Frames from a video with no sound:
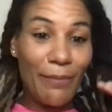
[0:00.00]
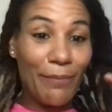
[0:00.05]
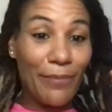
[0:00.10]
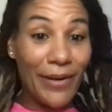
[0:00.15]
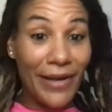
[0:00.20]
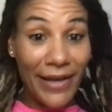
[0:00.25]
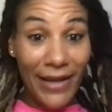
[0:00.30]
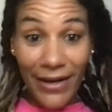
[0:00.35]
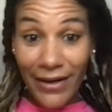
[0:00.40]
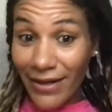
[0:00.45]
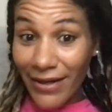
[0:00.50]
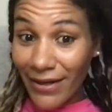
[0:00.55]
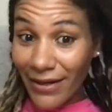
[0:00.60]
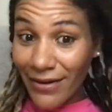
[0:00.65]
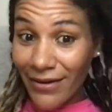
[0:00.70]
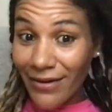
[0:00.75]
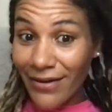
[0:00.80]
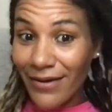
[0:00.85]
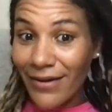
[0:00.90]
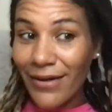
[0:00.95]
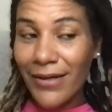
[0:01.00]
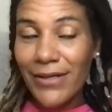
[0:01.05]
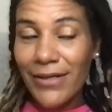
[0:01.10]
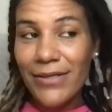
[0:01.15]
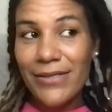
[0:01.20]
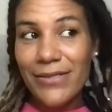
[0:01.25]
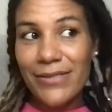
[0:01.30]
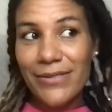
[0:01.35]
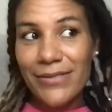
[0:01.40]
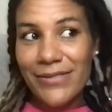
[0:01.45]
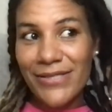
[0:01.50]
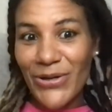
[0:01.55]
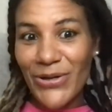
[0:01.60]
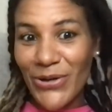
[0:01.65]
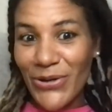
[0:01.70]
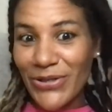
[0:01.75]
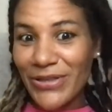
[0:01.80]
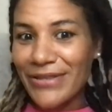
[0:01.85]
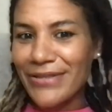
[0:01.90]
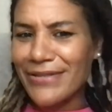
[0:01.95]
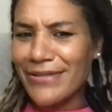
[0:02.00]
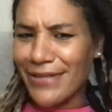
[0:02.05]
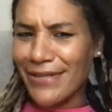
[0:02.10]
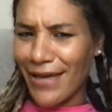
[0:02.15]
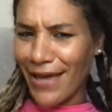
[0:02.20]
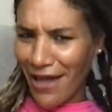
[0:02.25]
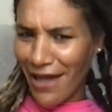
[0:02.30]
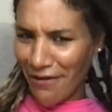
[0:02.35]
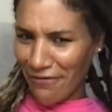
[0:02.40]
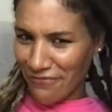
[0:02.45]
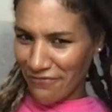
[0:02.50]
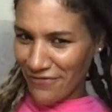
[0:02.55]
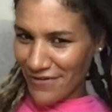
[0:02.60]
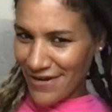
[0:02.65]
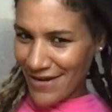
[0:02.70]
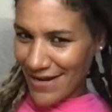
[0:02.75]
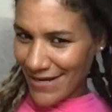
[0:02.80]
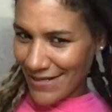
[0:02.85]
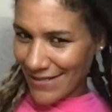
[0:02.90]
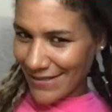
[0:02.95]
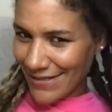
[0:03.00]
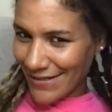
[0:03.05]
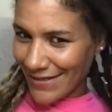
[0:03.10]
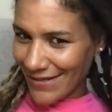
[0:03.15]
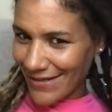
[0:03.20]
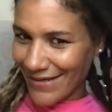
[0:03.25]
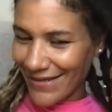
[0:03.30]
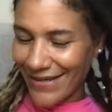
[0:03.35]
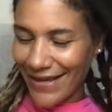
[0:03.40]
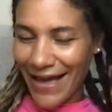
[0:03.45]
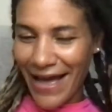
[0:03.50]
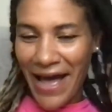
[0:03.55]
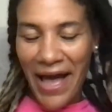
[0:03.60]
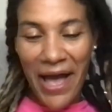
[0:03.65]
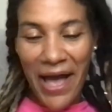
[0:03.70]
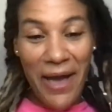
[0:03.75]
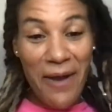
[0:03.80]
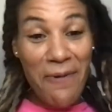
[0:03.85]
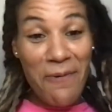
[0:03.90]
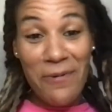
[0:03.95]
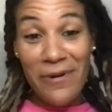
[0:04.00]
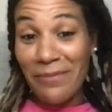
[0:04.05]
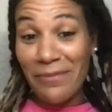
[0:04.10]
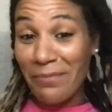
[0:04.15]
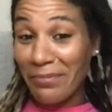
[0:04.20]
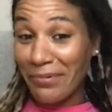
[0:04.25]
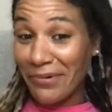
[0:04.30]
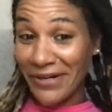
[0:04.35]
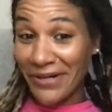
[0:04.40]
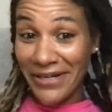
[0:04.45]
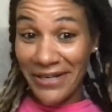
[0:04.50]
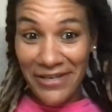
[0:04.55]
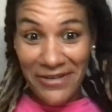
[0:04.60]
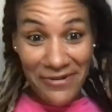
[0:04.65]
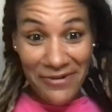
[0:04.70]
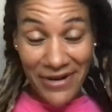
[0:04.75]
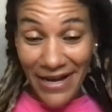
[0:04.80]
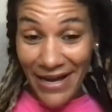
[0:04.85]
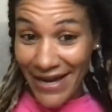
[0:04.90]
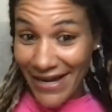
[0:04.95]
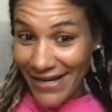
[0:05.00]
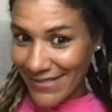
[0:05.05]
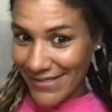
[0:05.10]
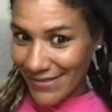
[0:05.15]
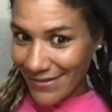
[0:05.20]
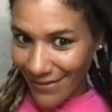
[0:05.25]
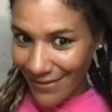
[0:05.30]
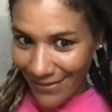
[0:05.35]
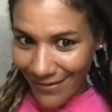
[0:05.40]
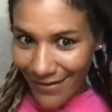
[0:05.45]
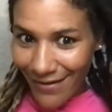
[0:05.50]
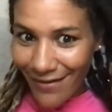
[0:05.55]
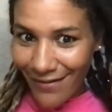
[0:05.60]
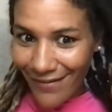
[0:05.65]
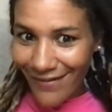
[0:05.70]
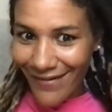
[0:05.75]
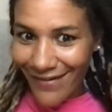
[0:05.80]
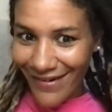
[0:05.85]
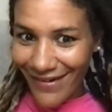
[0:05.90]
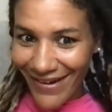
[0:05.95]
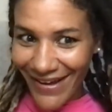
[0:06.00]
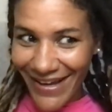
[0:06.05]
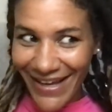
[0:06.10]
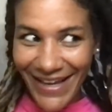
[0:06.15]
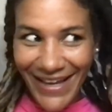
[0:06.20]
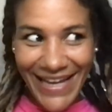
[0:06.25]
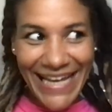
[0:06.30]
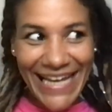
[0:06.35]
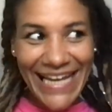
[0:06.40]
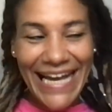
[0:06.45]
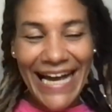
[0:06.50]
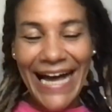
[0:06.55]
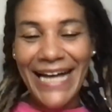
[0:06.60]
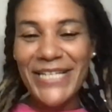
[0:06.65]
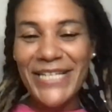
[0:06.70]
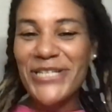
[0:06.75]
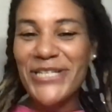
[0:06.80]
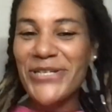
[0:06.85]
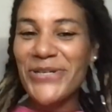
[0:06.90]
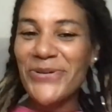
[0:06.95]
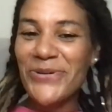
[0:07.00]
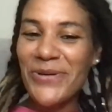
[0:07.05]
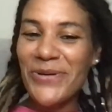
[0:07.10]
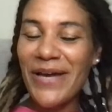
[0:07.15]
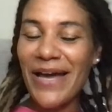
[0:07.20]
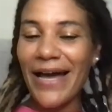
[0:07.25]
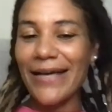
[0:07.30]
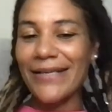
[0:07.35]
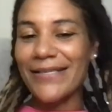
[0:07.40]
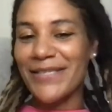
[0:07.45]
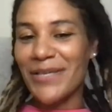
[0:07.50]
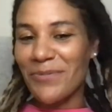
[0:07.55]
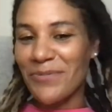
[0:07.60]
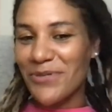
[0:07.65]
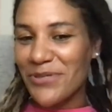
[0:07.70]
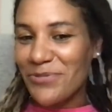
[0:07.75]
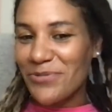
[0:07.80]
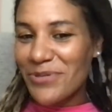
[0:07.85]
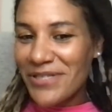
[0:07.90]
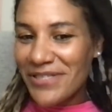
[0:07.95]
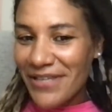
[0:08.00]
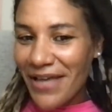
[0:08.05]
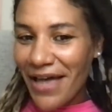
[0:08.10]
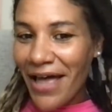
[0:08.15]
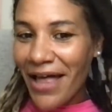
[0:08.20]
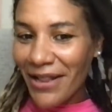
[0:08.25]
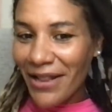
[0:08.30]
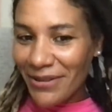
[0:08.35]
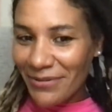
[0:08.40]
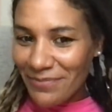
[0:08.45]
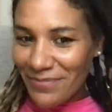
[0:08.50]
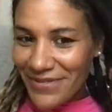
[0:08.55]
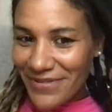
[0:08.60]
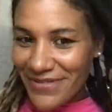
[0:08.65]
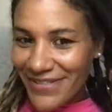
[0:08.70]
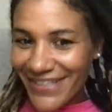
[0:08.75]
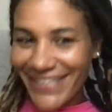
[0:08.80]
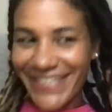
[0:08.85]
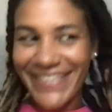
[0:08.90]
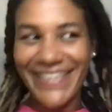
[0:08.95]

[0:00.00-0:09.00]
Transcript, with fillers: planning. So definitely I will bring you guys along and show you guys some Swiss Alps.